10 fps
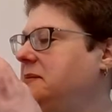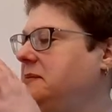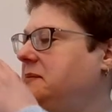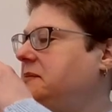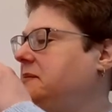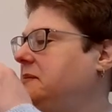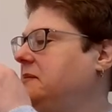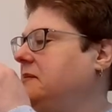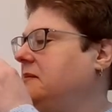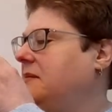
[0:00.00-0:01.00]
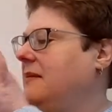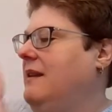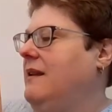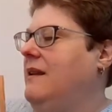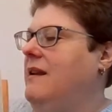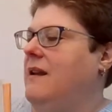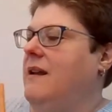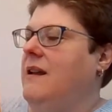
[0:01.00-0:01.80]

Nothing is said.